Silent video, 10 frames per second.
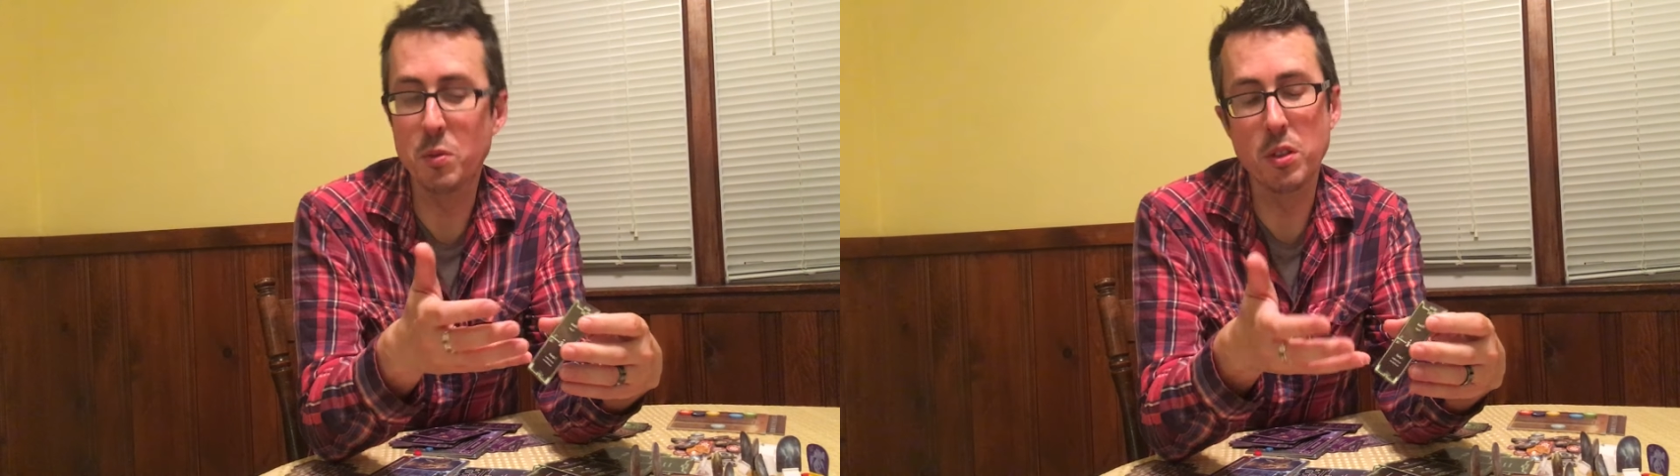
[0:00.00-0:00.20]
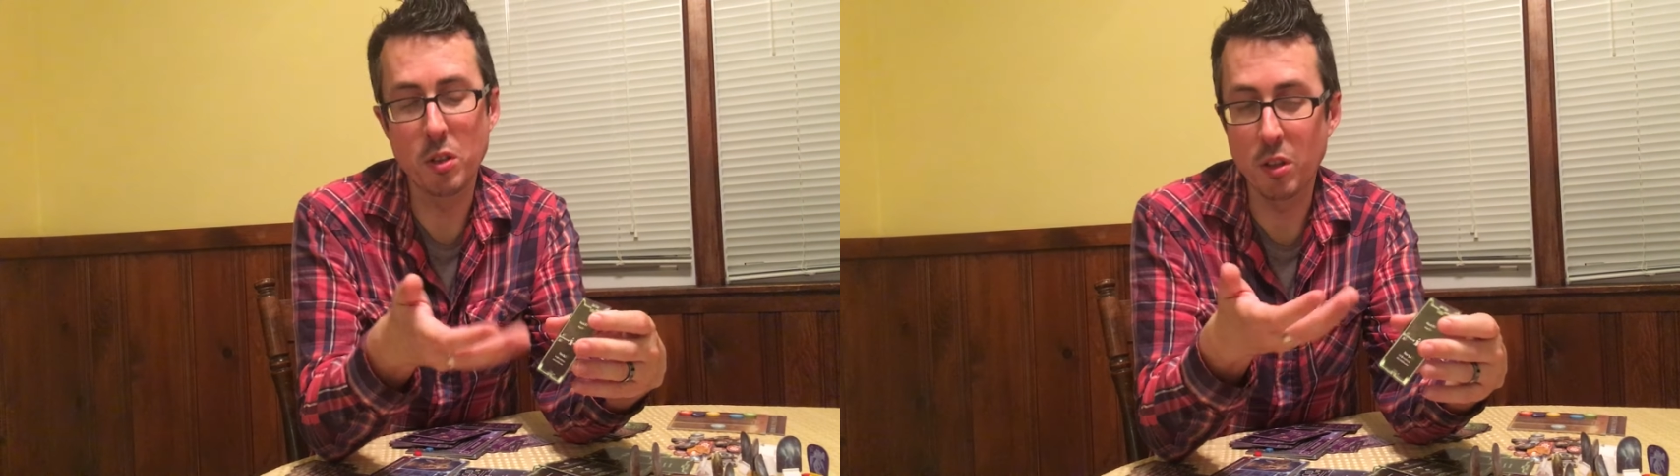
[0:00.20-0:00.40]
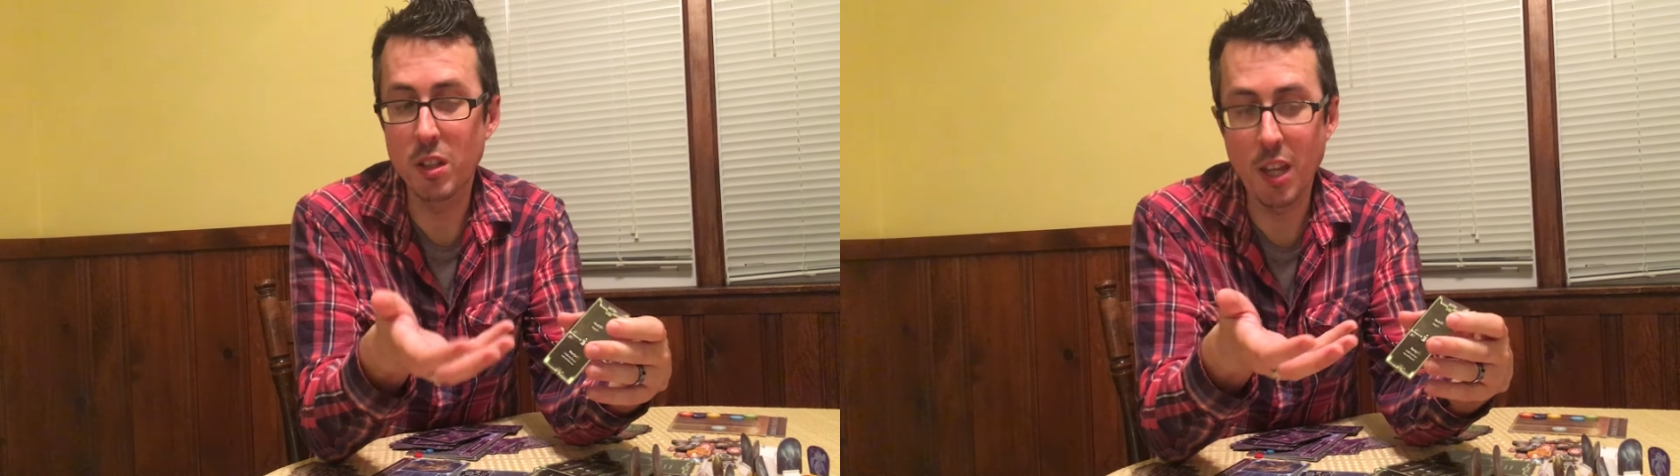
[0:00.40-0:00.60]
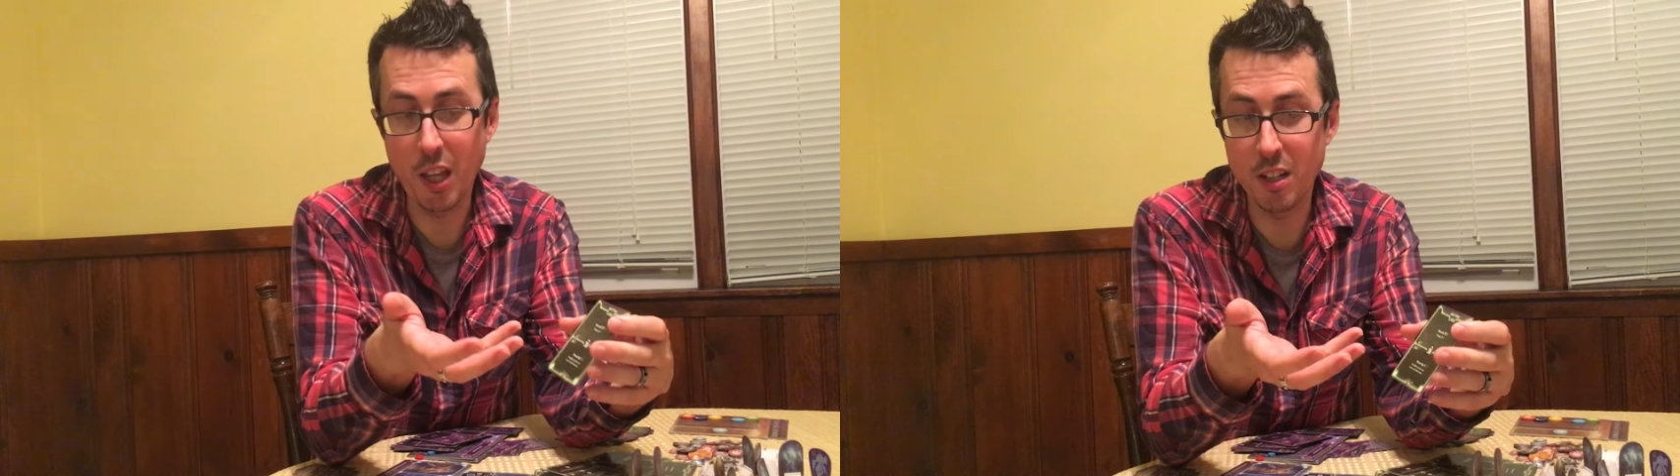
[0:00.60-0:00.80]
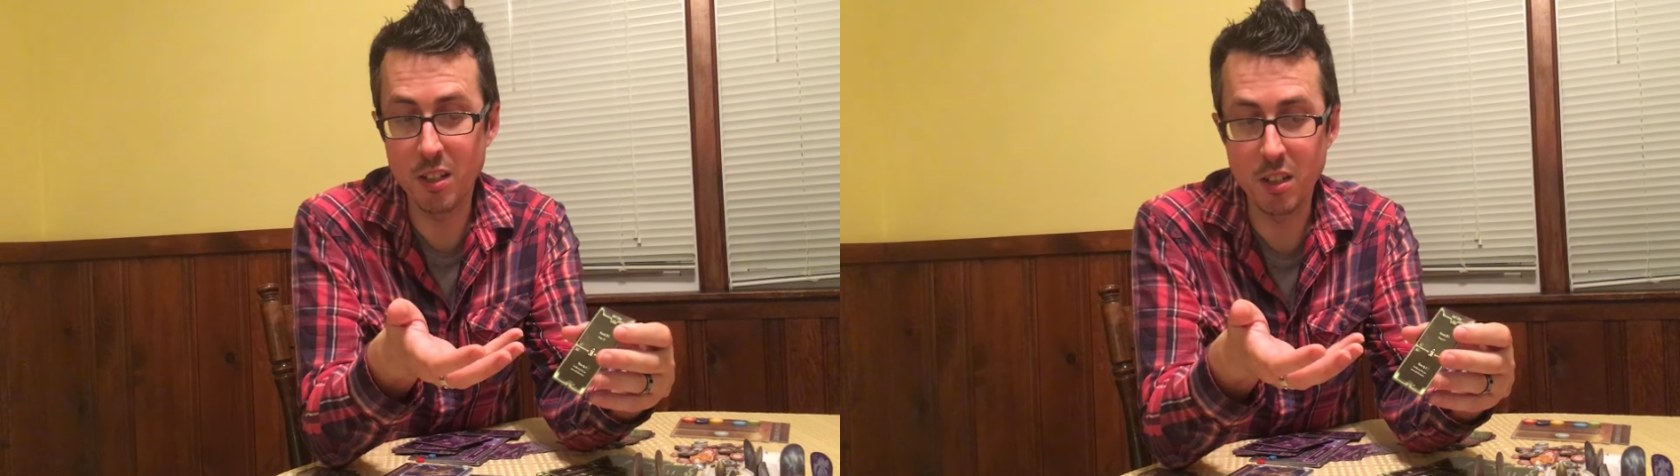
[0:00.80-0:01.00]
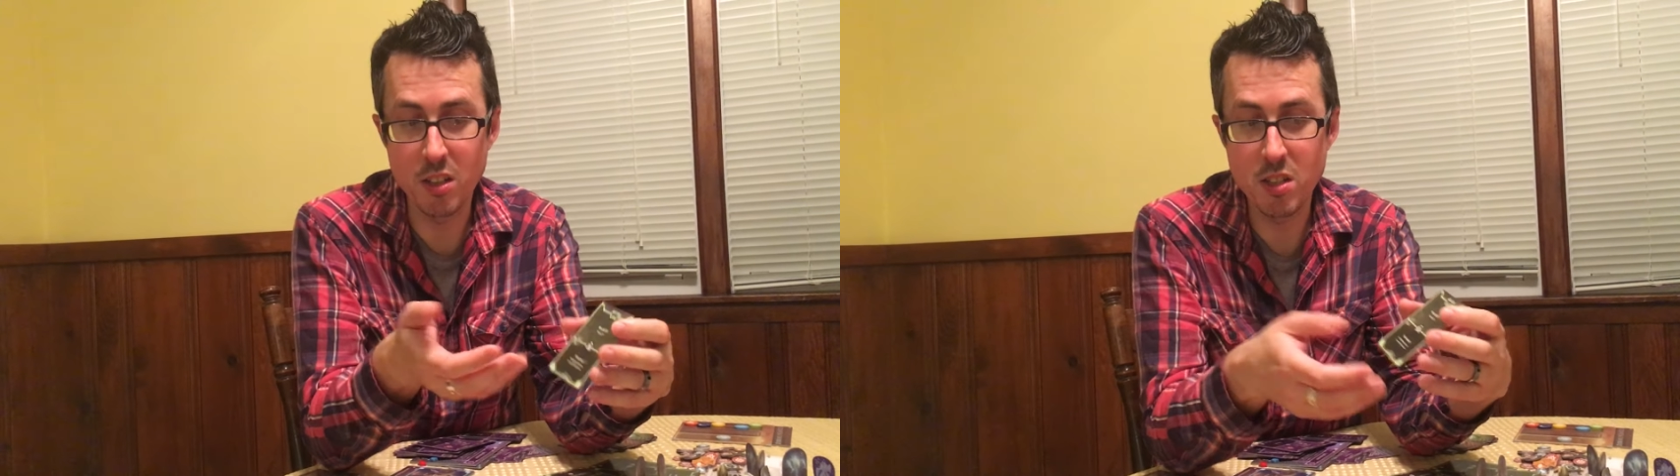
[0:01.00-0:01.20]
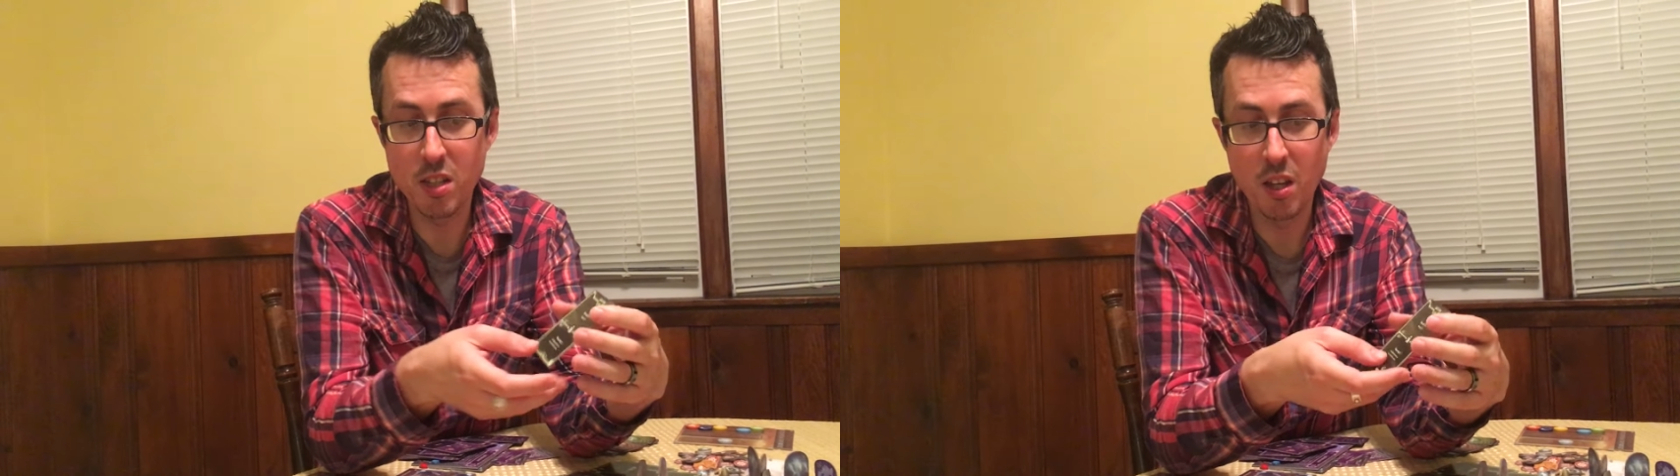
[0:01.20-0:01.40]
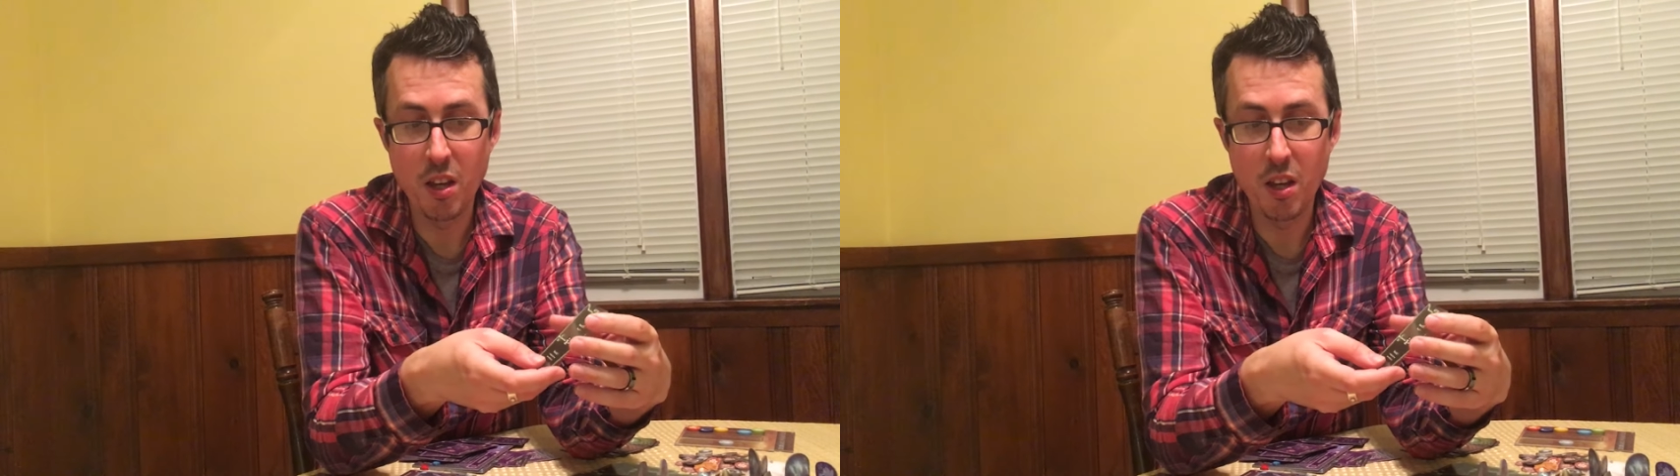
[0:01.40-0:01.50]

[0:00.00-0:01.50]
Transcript: really good candidate